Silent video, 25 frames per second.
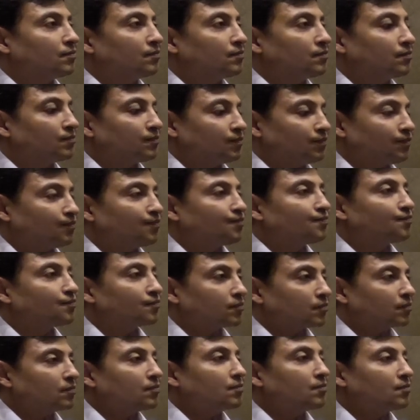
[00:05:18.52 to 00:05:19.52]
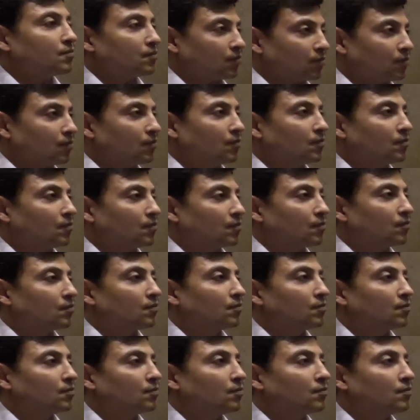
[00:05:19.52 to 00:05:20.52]

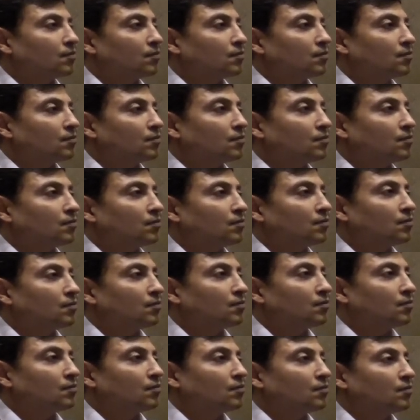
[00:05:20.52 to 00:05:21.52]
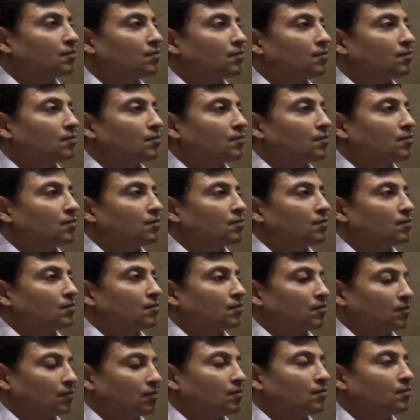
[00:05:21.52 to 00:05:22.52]

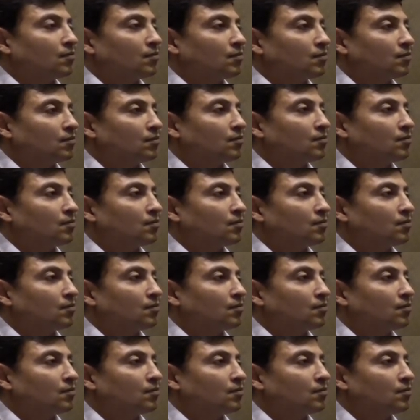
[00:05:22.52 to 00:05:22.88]
(silent)